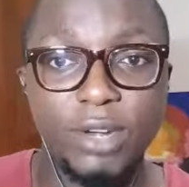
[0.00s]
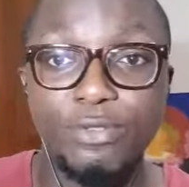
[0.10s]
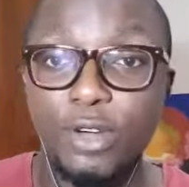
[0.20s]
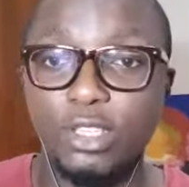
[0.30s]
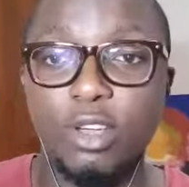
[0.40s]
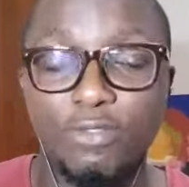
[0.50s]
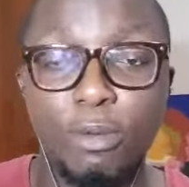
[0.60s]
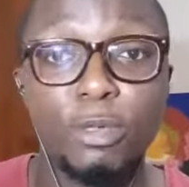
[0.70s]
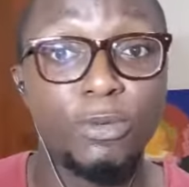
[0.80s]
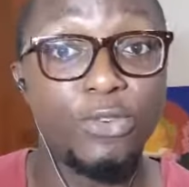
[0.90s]
First and
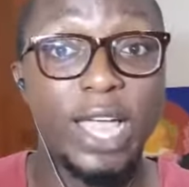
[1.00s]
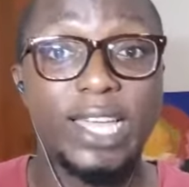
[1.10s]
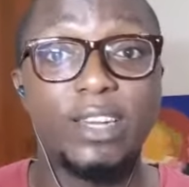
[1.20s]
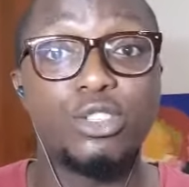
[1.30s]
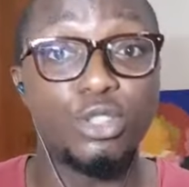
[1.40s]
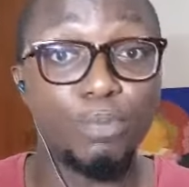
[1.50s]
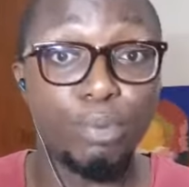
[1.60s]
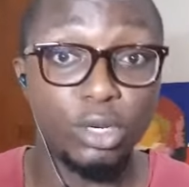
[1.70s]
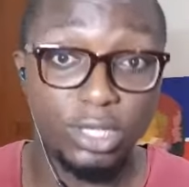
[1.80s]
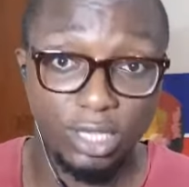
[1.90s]
foremost, before I get into the
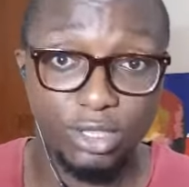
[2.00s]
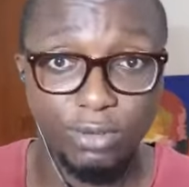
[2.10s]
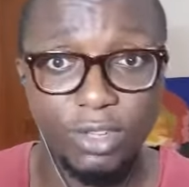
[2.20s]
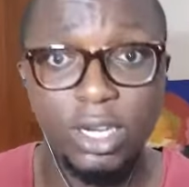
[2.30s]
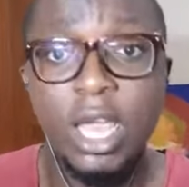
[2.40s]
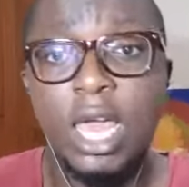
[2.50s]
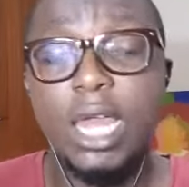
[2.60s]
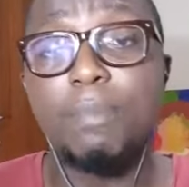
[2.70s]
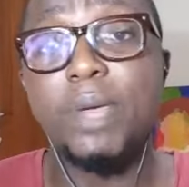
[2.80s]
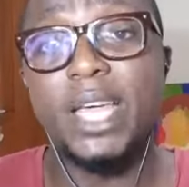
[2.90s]
politics of it,
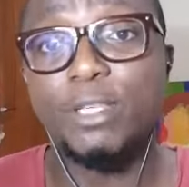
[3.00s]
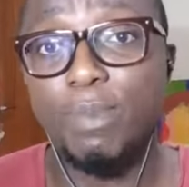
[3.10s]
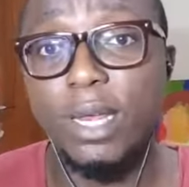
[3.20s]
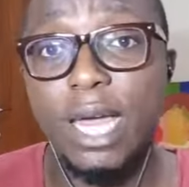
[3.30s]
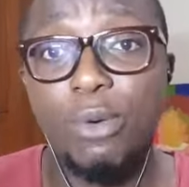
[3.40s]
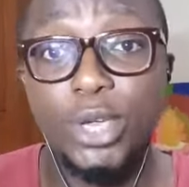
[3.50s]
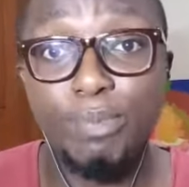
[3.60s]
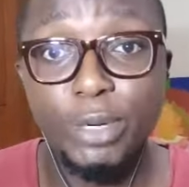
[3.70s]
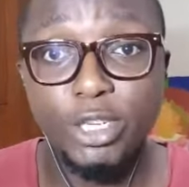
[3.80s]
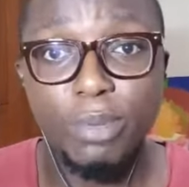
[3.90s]
let me explain how
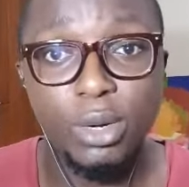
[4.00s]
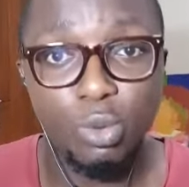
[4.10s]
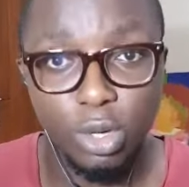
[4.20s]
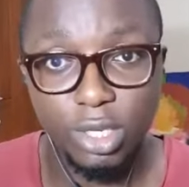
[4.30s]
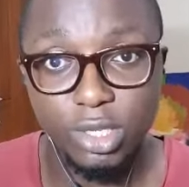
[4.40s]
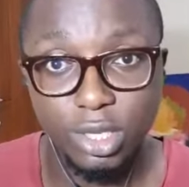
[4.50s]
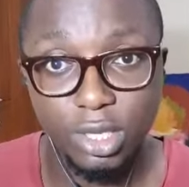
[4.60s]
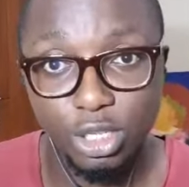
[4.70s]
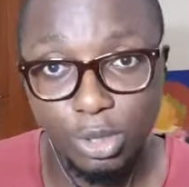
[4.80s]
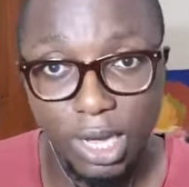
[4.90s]
impeachment works in
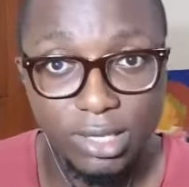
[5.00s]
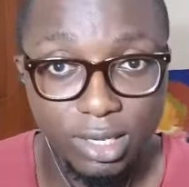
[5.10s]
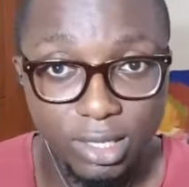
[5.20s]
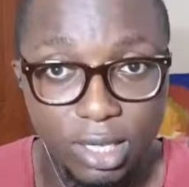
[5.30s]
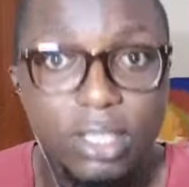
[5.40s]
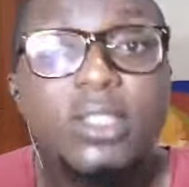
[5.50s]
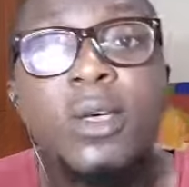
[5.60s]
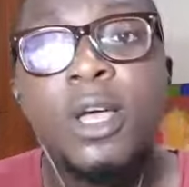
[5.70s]
the United States.